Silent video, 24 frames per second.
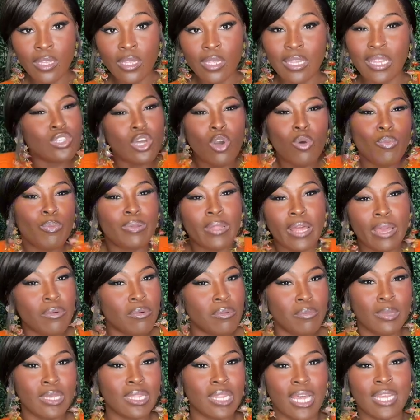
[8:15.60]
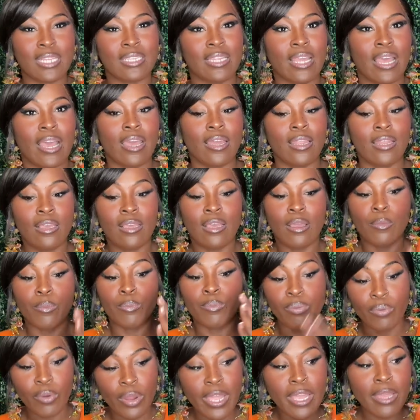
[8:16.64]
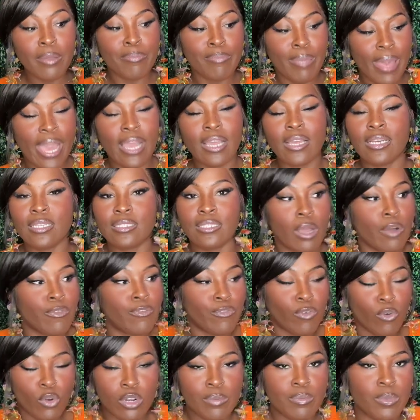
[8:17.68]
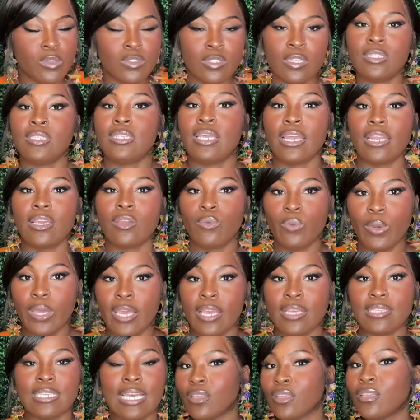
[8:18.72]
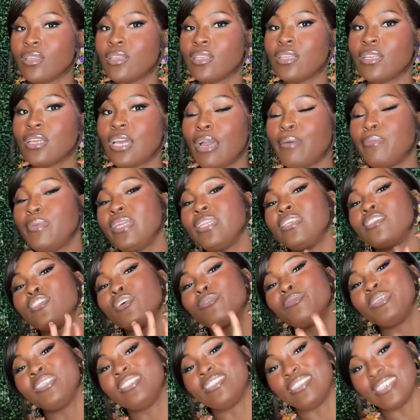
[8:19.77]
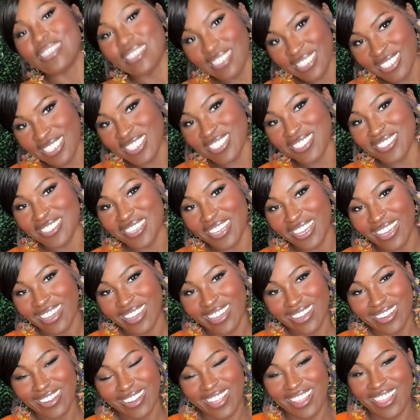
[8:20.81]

Don't play with me like that. Bring back affordable synthetic wigs. And, I mean, it's only six inches of hair.